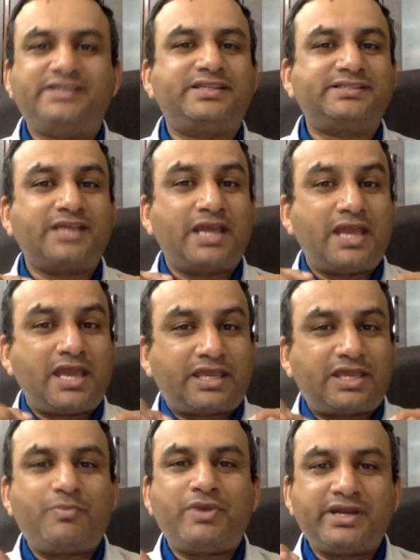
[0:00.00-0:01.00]
is
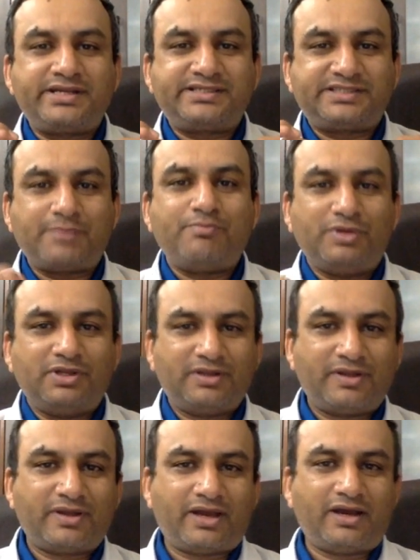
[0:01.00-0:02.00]
keeping it simple.
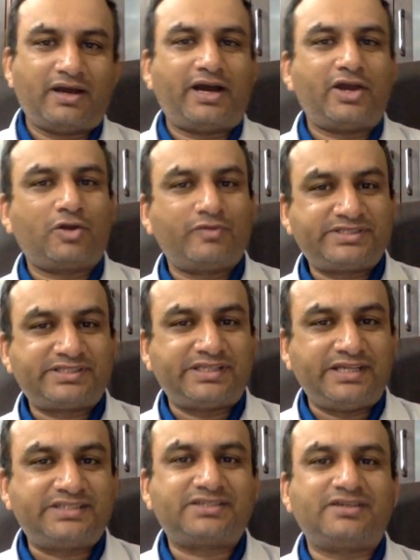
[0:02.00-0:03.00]
I always
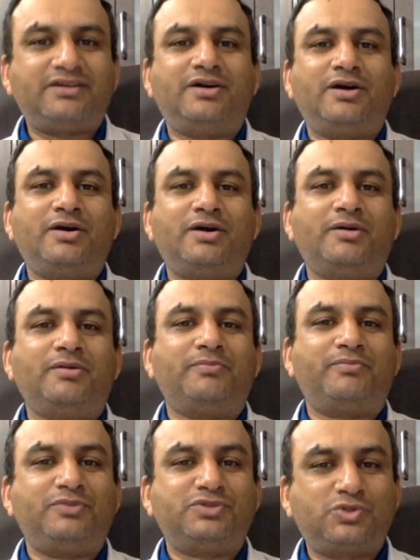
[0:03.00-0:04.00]
teach
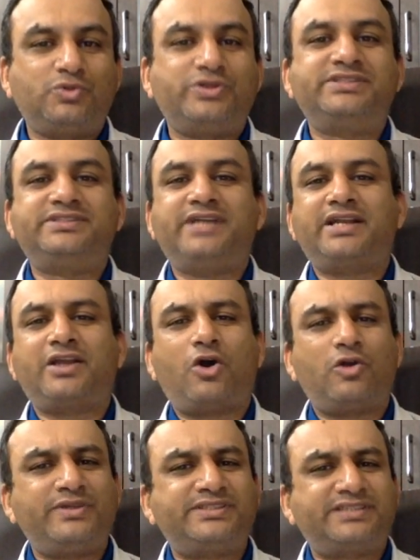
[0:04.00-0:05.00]
students that
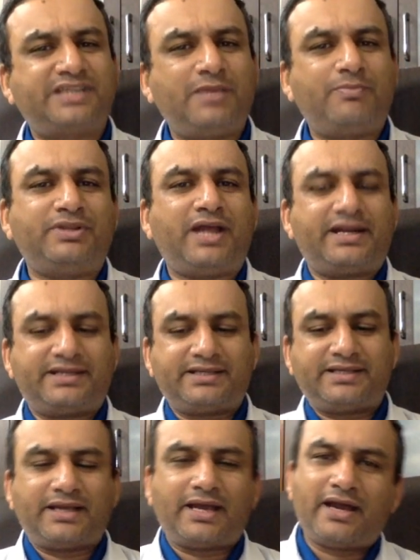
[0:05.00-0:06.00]
always keep that
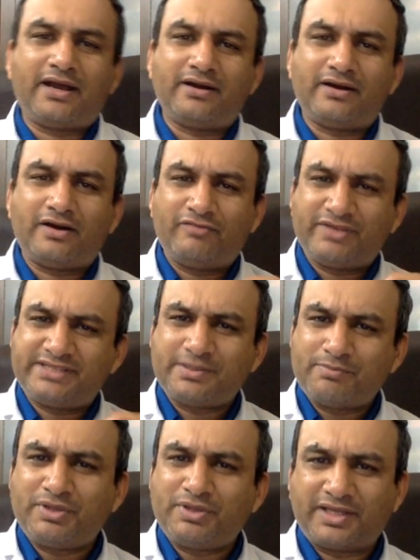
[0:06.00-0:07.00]
a very
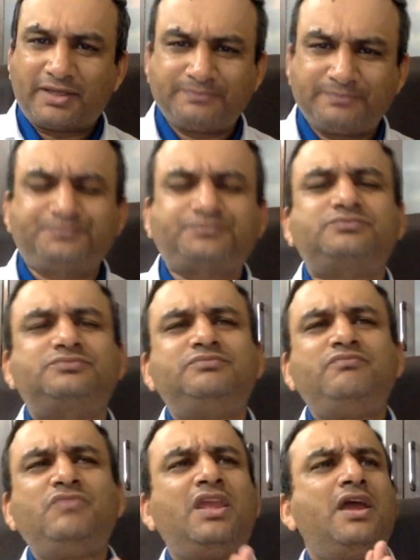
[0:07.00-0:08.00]
simple thing.
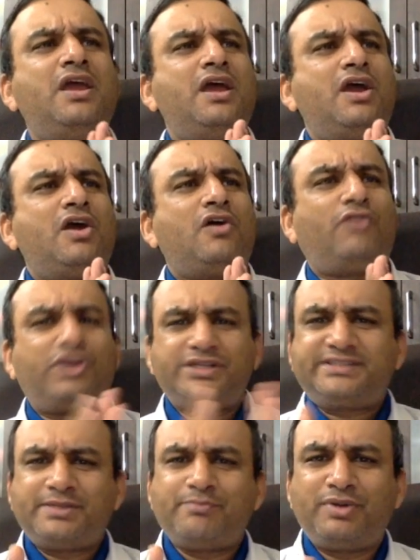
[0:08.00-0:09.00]
What is
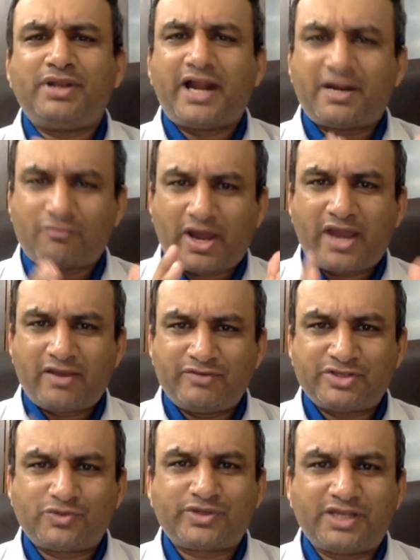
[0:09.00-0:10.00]
simple and why we
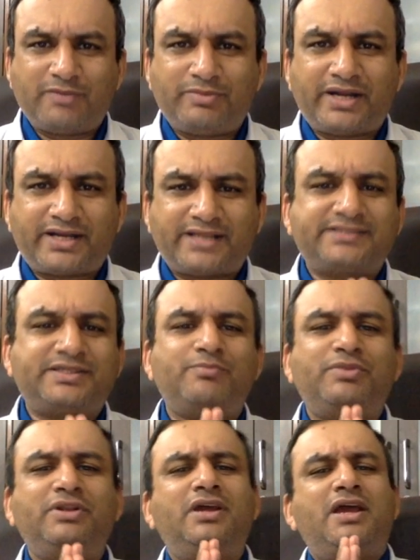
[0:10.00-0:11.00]
should keep that as a simple?